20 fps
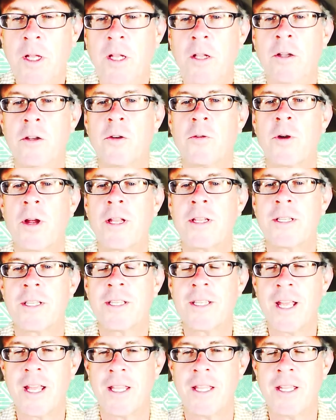We need to
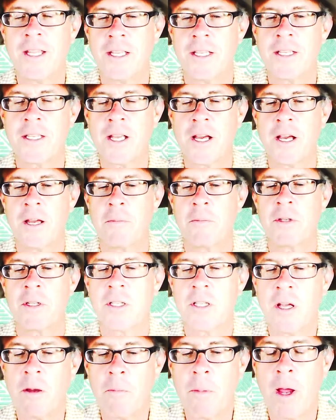transcend these times
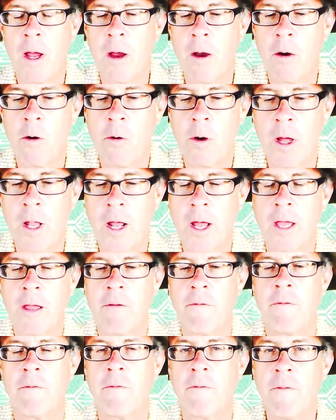somehow. And I
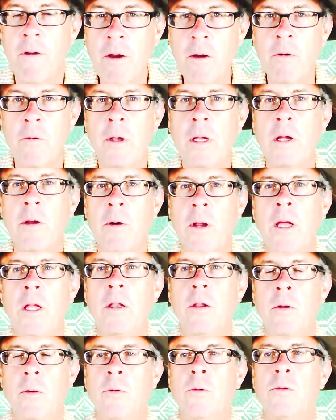have very
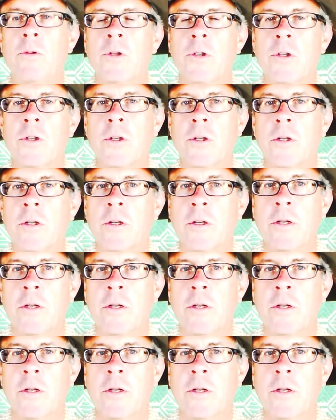great news